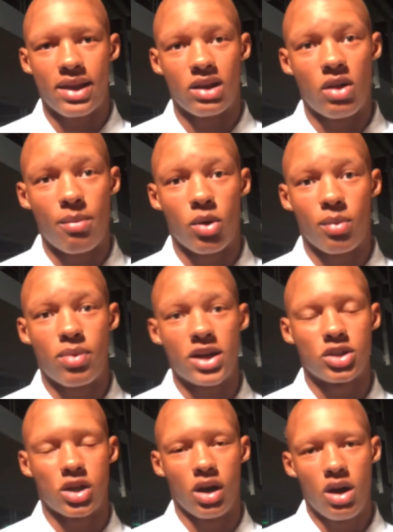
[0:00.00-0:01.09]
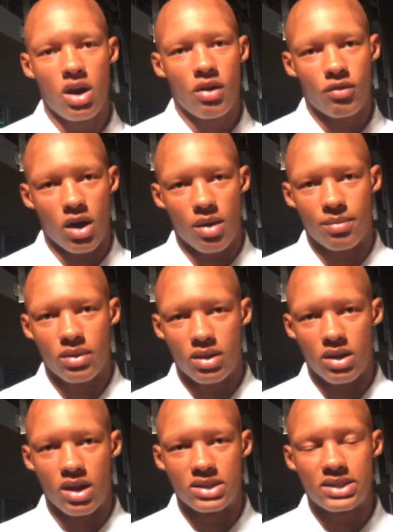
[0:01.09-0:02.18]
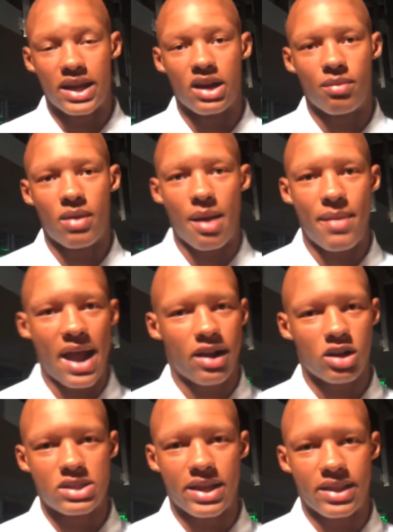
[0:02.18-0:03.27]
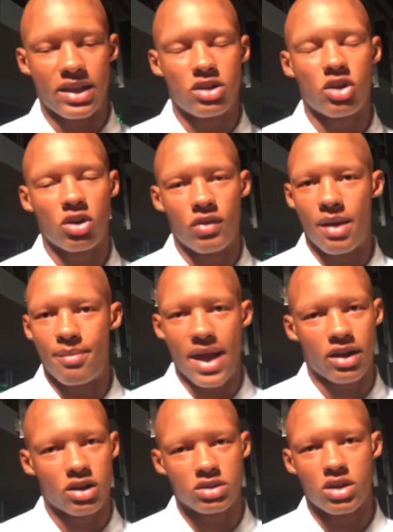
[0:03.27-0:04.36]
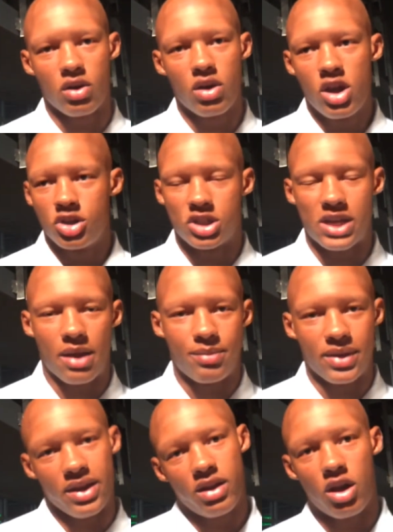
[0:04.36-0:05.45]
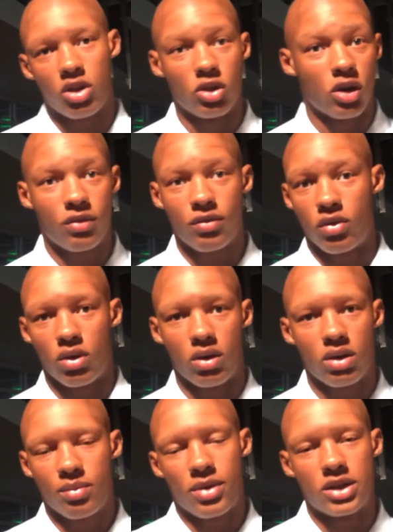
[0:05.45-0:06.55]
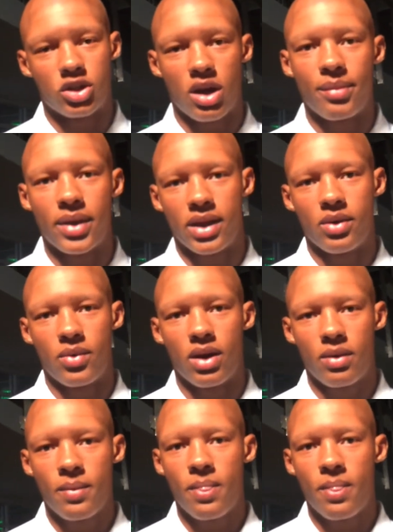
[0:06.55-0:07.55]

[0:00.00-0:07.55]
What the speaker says: end, a lot more pressure from the stand-up linebackers and the internal linebackers. So just got to be alert for pressure coming anywhere.